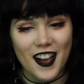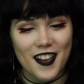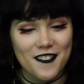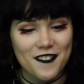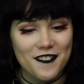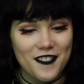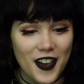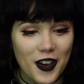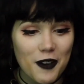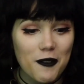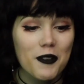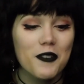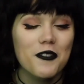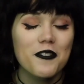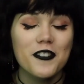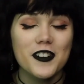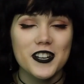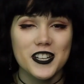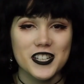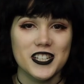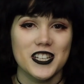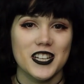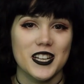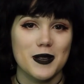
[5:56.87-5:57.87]
I found one for
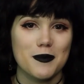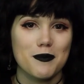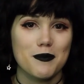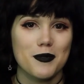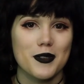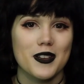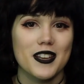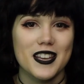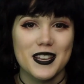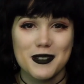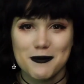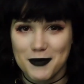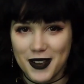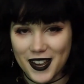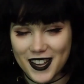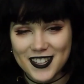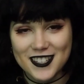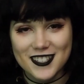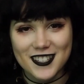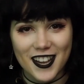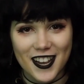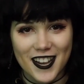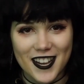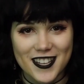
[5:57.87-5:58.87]
cheap in my
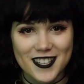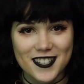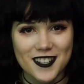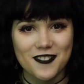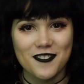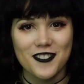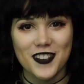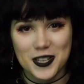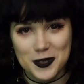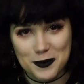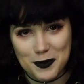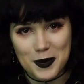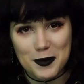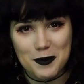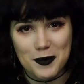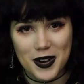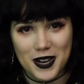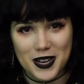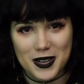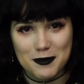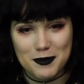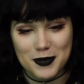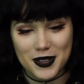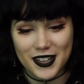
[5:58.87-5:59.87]
size on Facebook
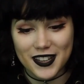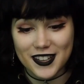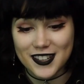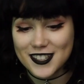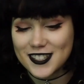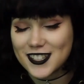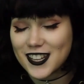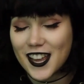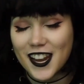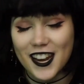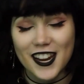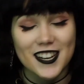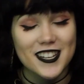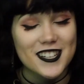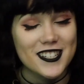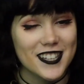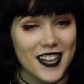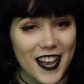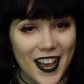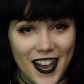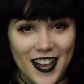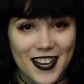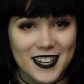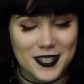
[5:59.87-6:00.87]
Marketplace, and I just
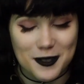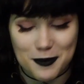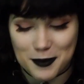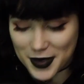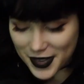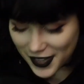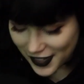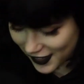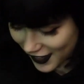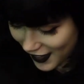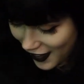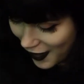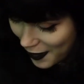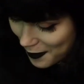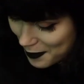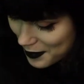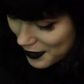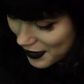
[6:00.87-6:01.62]
had to pick it up.